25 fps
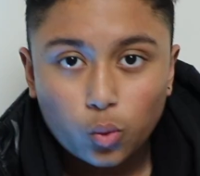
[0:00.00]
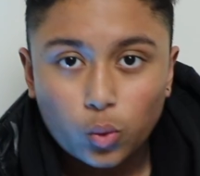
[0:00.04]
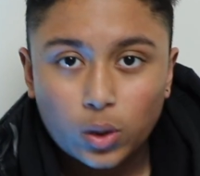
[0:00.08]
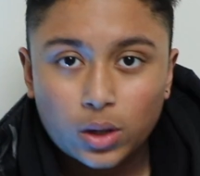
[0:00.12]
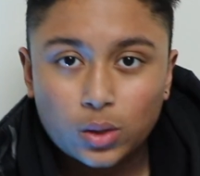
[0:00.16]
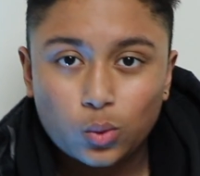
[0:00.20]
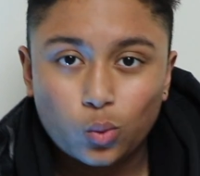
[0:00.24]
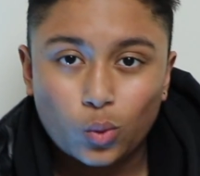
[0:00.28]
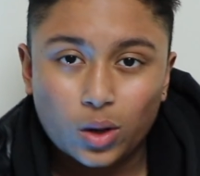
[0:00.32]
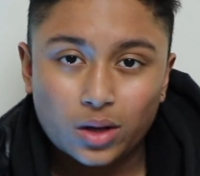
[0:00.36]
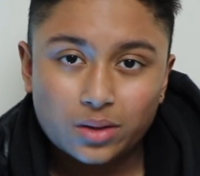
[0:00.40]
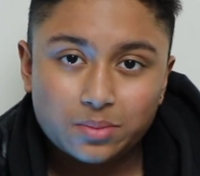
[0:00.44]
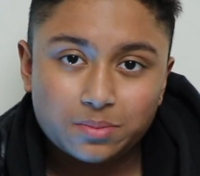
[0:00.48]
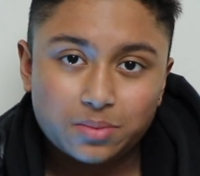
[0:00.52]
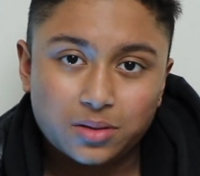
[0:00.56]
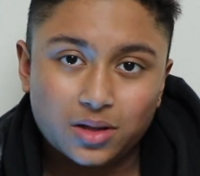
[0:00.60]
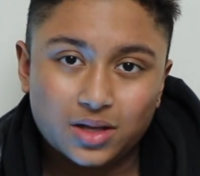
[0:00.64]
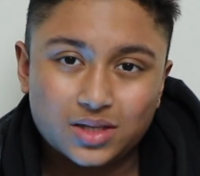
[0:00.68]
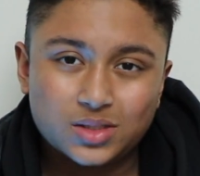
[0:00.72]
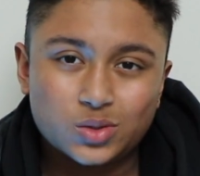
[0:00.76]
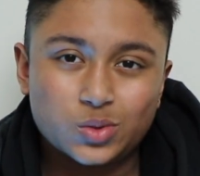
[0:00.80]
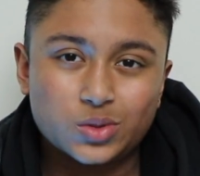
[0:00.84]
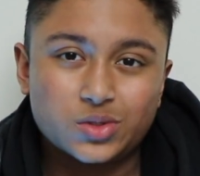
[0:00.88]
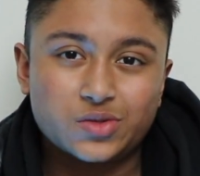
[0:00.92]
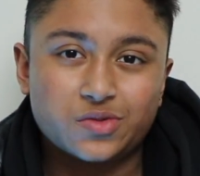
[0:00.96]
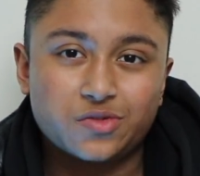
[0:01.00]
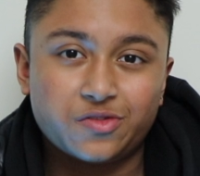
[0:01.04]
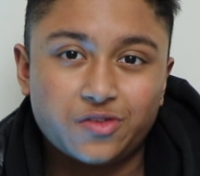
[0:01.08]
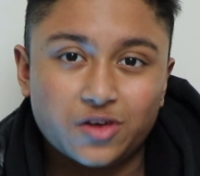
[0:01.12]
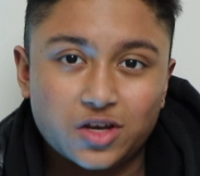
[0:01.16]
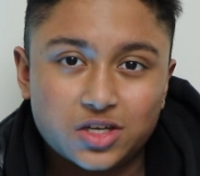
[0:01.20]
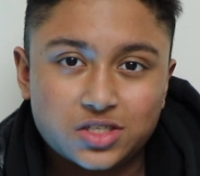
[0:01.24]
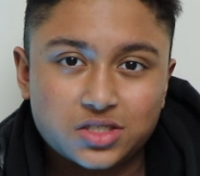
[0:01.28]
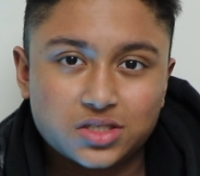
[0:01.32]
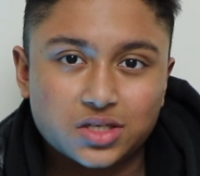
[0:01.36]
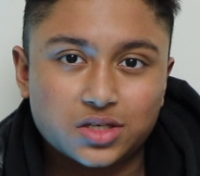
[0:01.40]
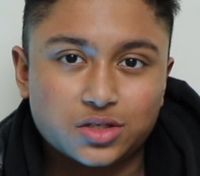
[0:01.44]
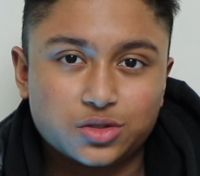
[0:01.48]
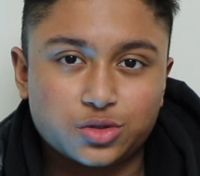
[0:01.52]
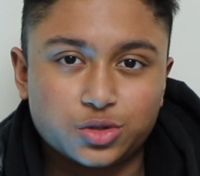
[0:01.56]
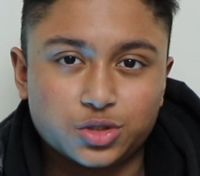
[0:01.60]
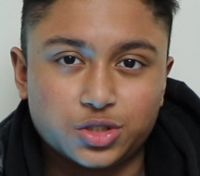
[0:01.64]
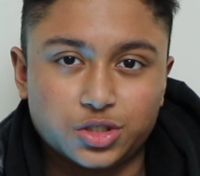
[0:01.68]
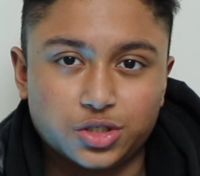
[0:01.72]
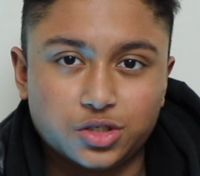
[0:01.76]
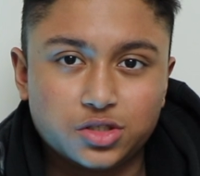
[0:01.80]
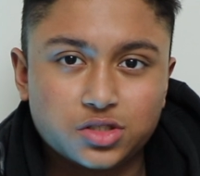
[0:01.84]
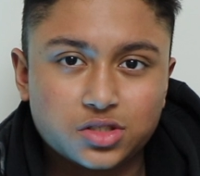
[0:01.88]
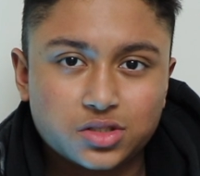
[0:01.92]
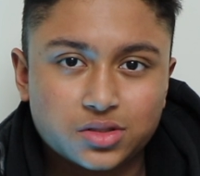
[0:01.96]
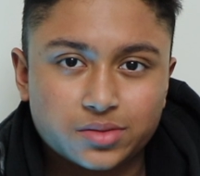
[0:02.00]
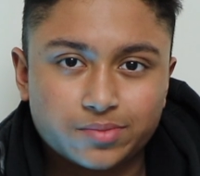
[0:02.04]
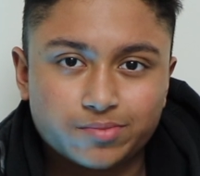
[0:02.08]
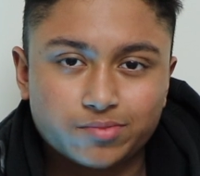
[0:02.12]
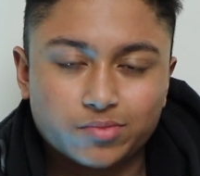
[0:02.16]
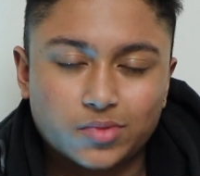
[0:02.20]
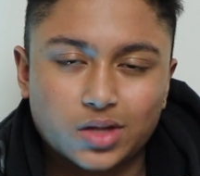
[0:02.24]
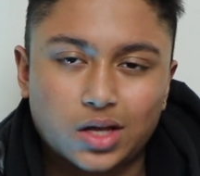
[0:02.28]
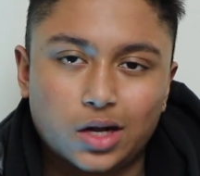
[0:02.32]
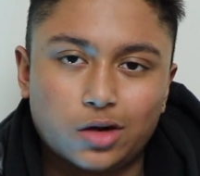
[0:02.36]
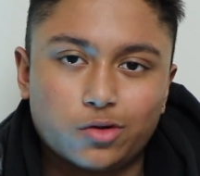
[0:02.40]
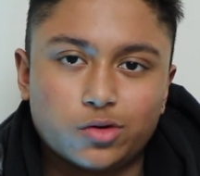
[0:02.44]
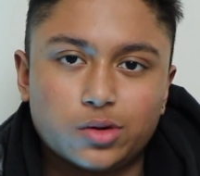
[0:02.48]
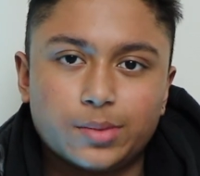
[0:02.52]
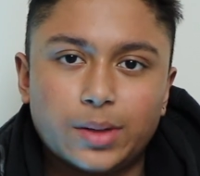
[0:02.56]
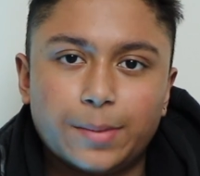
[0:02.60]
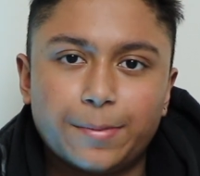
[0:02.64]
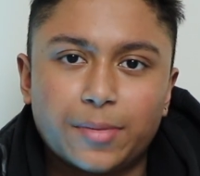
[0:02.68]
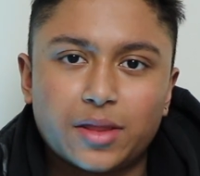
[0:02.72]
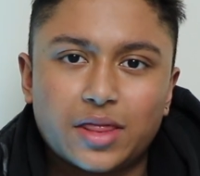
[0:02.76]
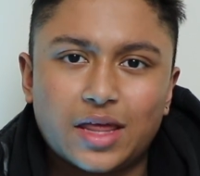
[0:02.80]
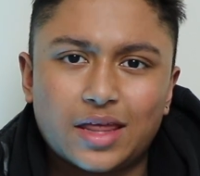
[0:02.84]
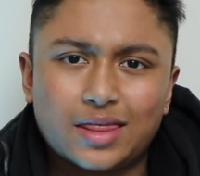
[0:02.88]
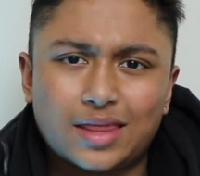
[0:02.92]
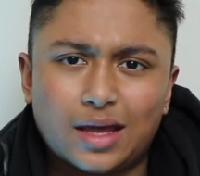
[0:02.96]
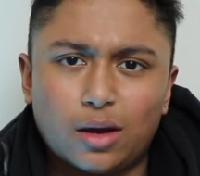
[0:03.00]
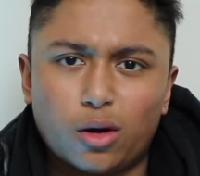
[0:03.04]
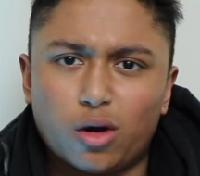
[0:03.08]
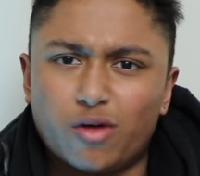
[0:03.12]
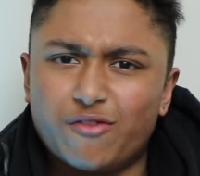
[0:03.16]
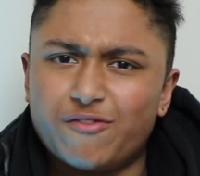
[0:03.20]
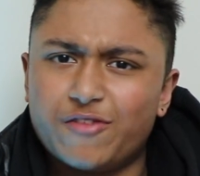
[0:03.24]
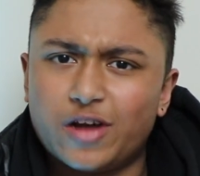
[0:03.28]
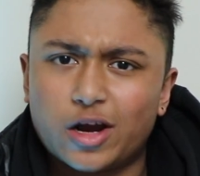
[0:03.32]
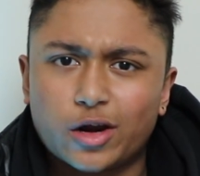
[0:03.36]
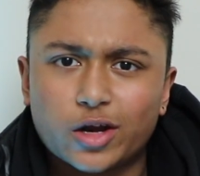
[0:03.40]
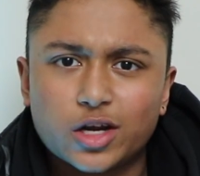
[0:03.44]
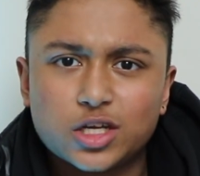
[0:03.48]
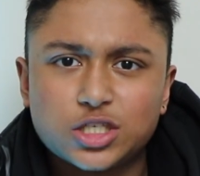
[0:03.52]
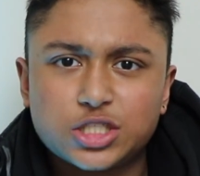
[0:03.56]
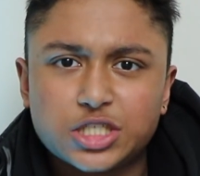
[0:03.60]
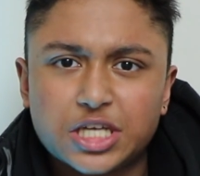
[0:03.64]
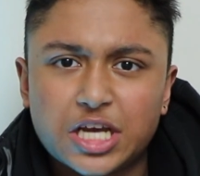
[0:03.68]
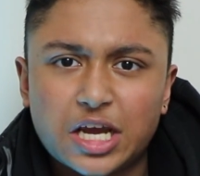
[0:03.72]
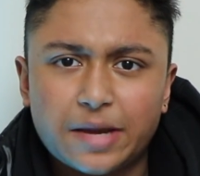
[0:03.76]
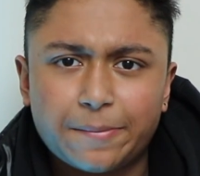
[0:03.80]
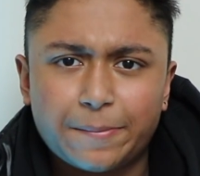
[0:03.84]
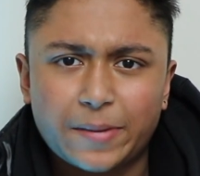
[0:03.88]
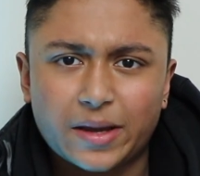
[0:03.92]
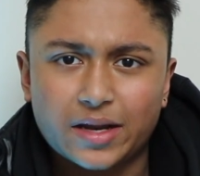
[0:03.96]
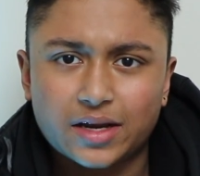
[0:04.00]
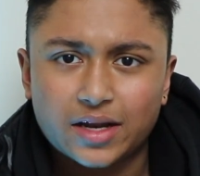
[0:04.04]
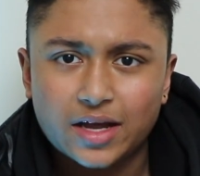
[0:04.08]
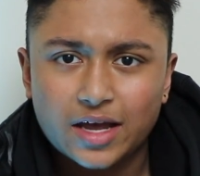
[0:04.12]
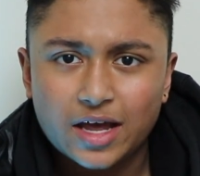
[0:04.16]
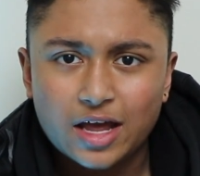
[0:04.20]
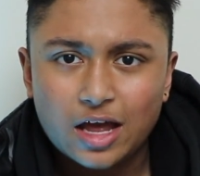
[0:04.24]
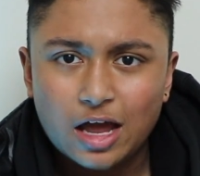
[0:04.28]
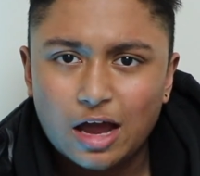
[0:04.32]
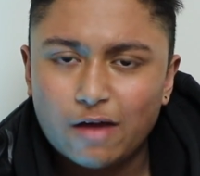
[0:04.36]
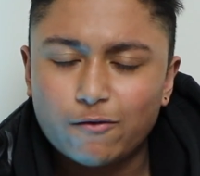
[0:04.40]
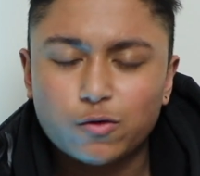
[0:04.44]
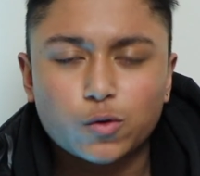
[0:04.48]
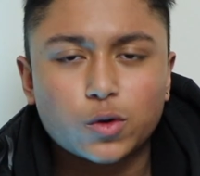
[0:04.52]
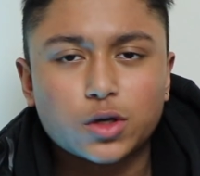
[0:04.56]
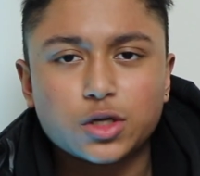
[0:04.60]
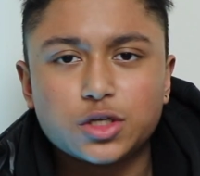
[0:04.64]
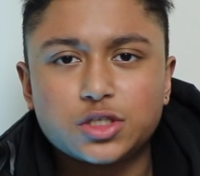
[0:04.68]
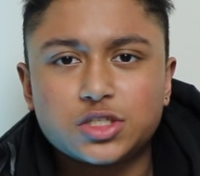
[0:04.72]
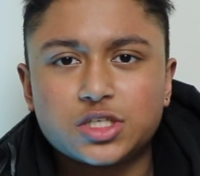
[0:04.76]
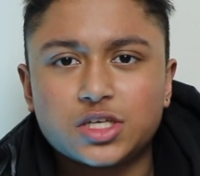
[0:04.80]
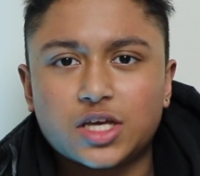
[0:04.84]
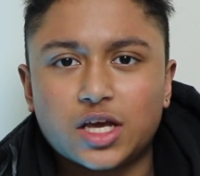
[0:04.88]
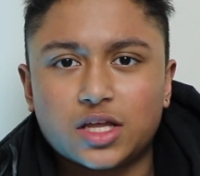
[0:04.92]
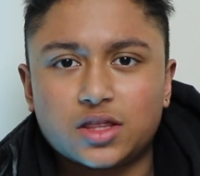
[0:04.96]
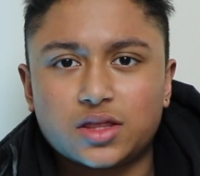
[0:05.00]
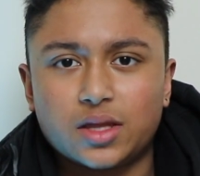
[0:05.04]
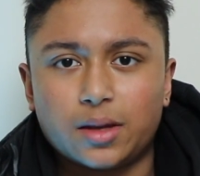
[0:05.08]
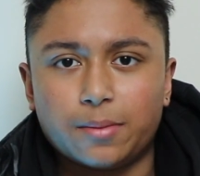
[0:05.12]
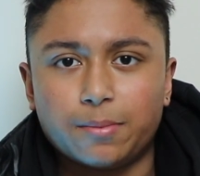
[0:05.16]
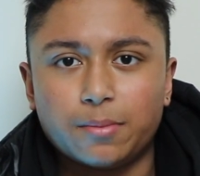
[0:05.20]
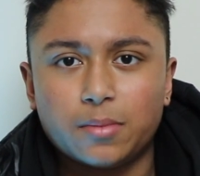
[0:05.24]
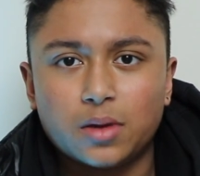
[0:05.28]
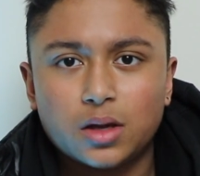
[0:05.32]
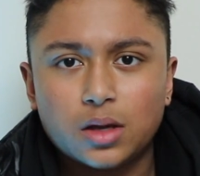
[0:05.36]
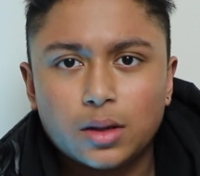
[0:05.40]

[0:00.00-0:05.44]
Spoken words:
When OnePlus was first introduced, I remember that they were very cheap and everyone used to get them.